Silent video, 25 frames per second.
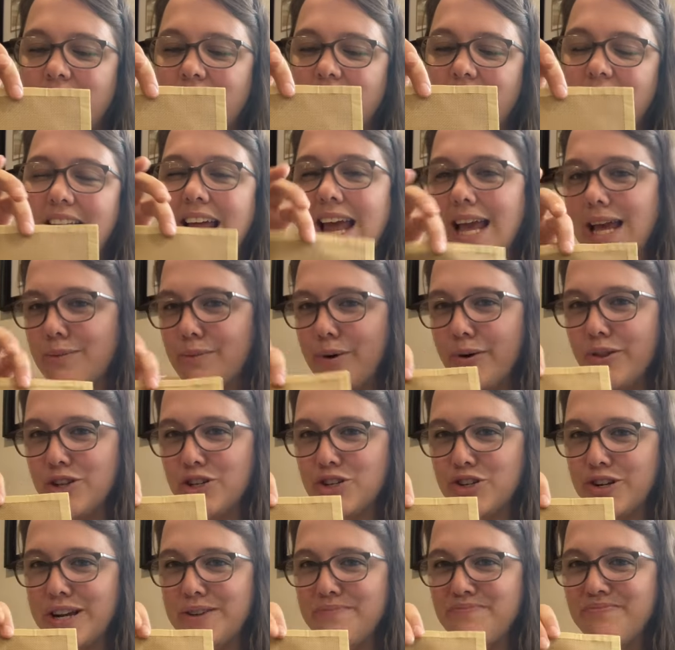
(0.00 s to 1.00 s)
and hang him on the
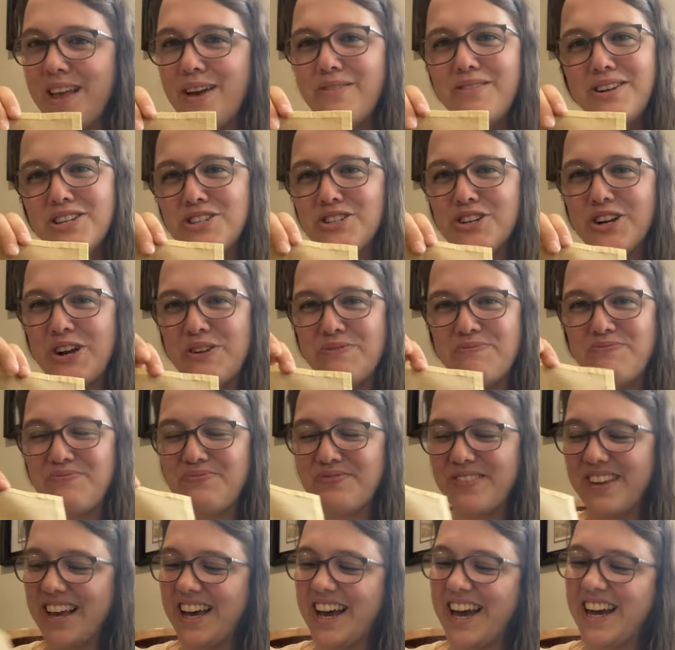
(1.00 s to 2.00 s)
tree. I'm not sure.
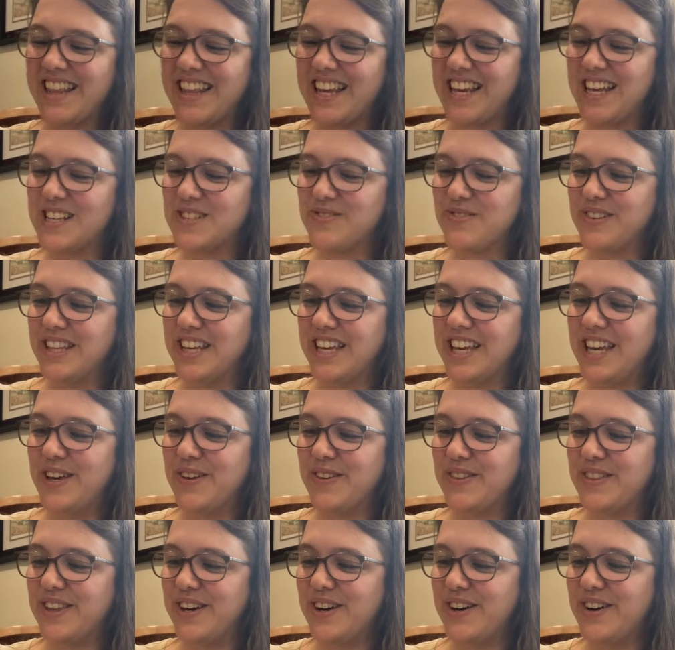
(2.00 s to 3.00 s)
I think he's really
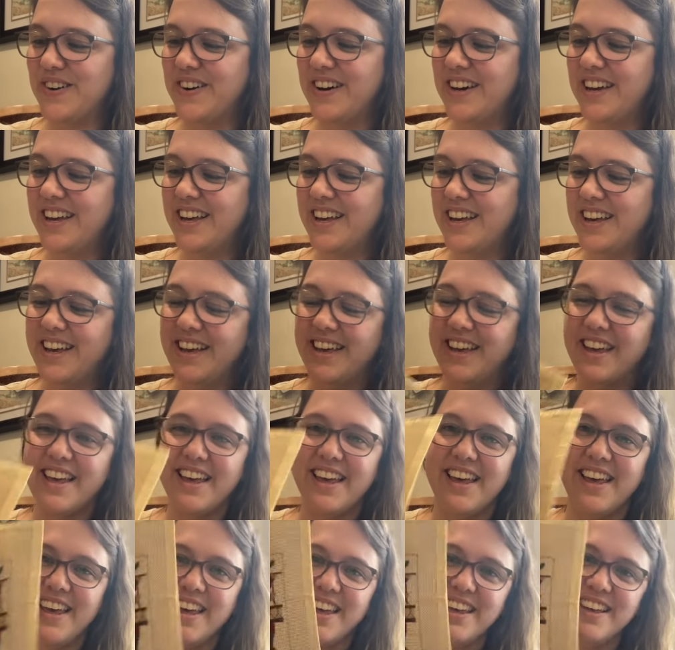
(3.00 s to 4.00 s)
cute though.
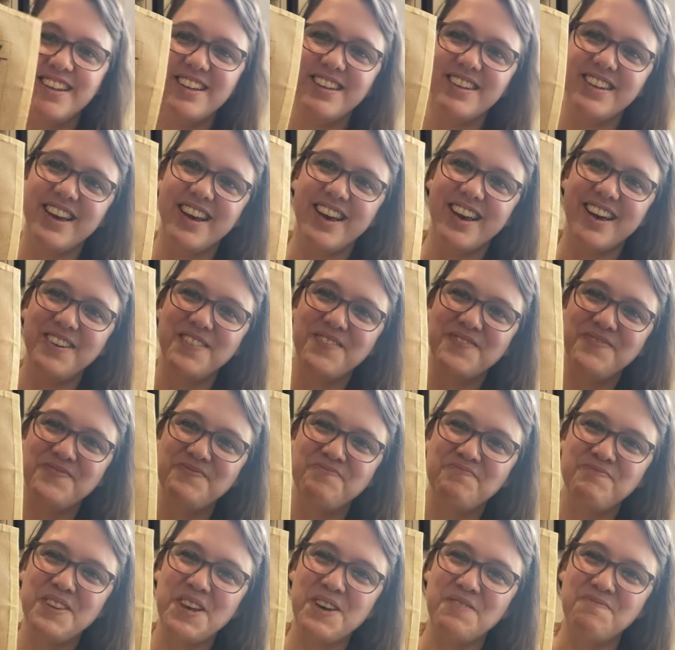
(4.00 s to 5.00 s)
And,
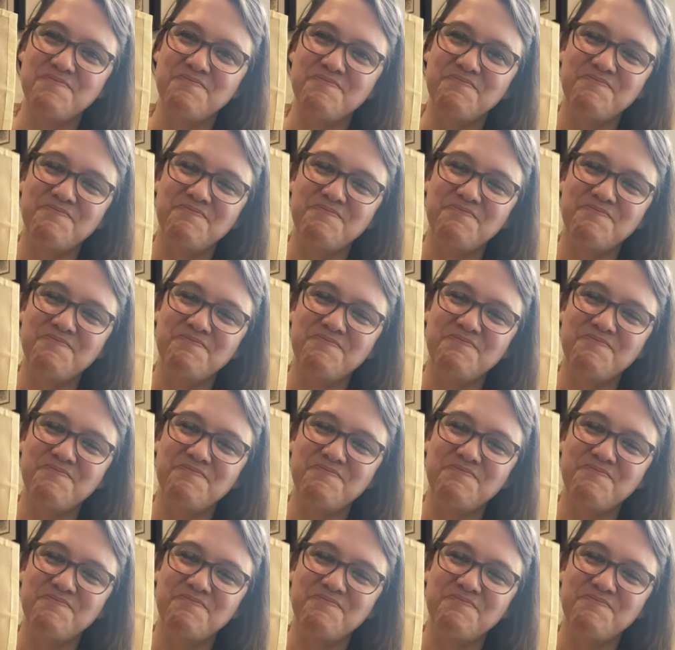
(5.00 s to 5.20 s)
yeah.